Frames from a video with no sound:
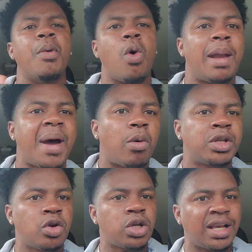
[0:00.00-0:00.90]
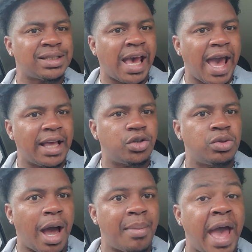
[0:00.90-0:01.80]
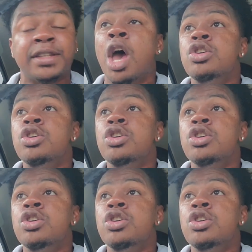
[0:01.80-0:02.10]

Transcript: But what about what you just said, you dumbass?